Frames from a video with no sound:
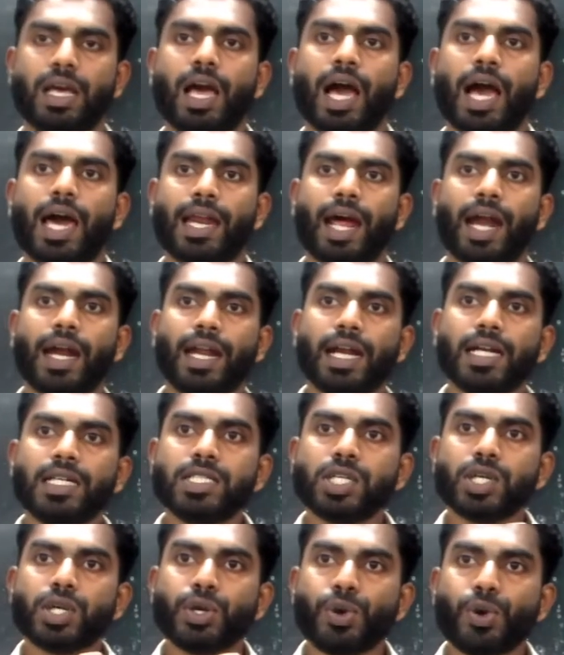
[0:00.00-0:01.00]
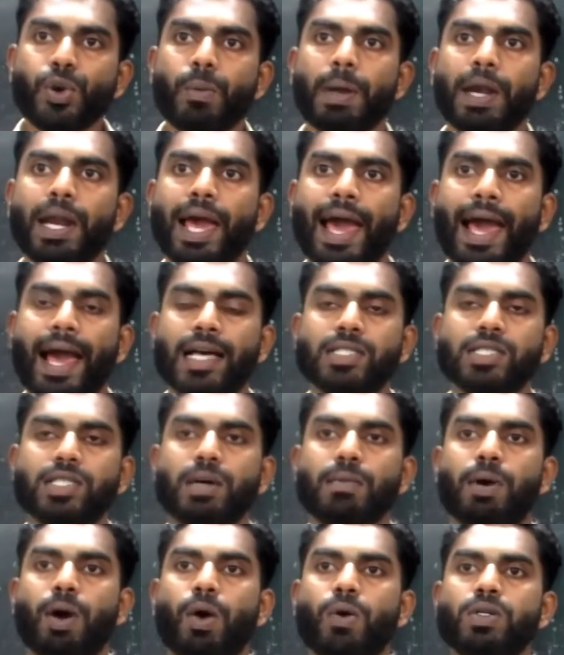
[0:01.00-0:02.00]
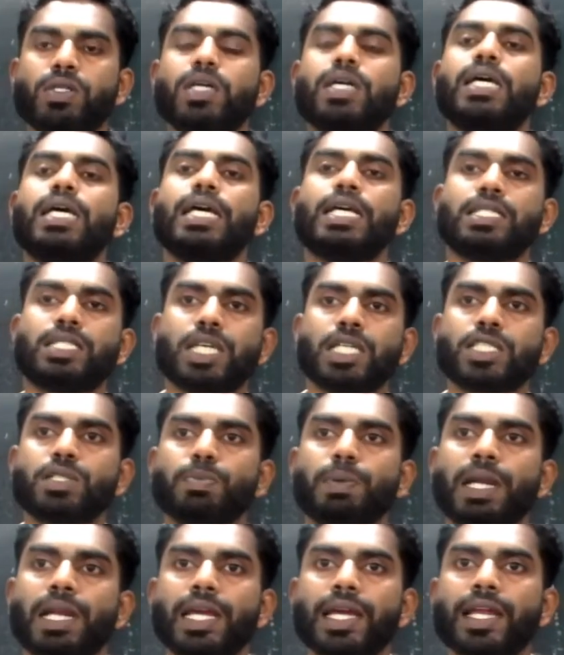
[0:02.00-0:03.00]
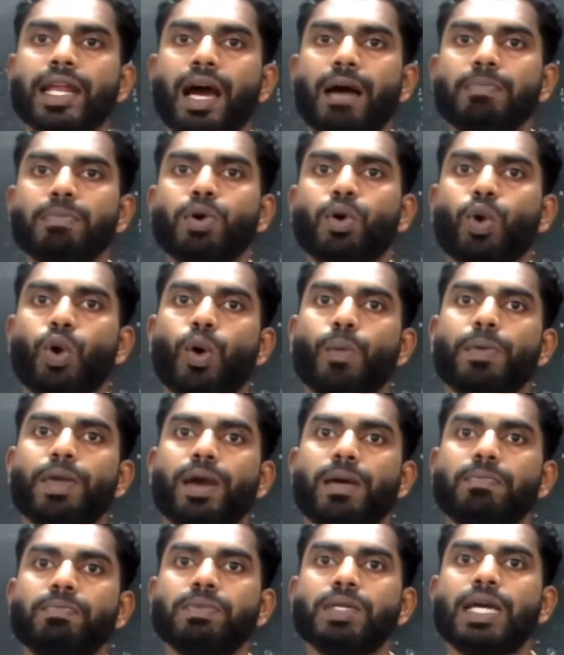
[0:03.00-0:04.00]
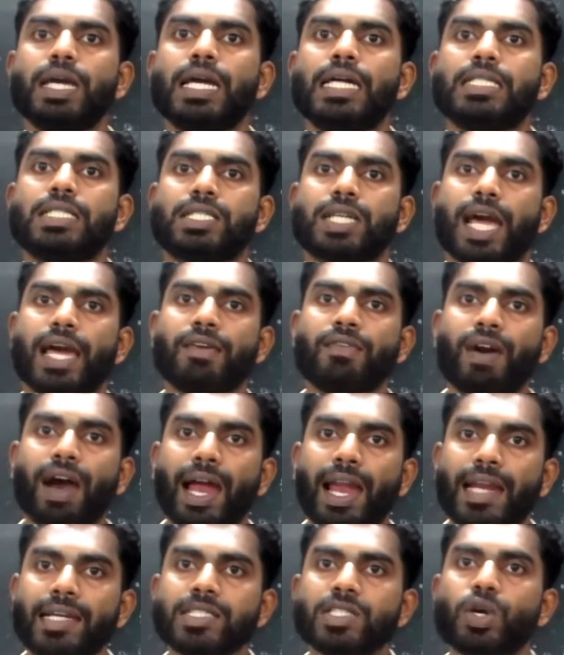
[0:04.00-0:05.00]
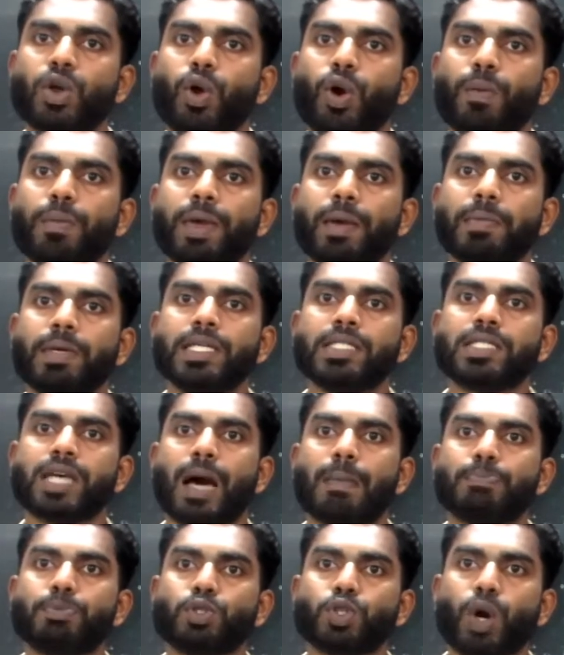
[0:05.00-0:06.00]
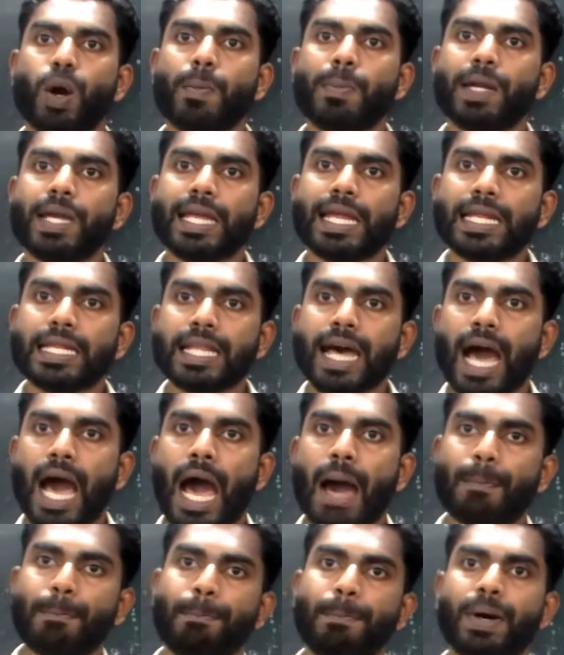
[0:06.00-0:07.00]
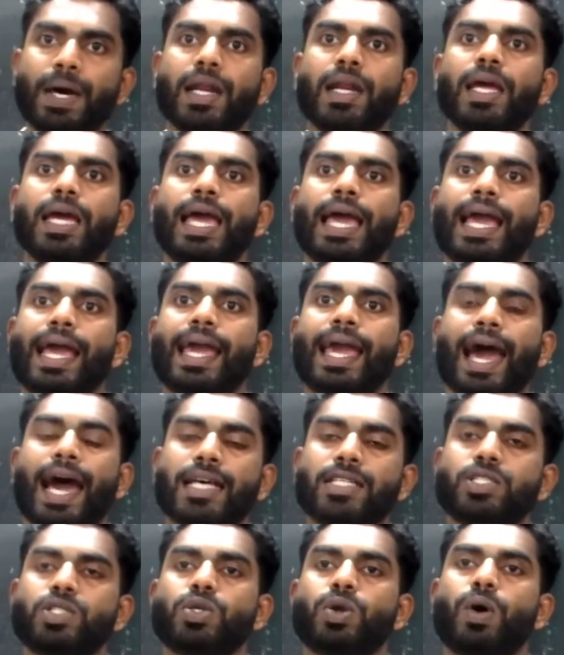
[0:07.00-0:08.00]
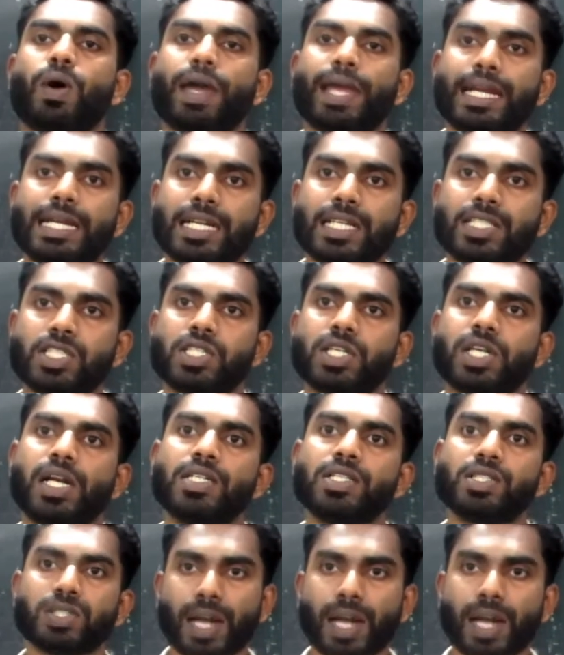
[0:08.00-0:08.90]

An adult human has about 6 mg chromium. Trivalent chromium is absorbed in the upper gastrointestinal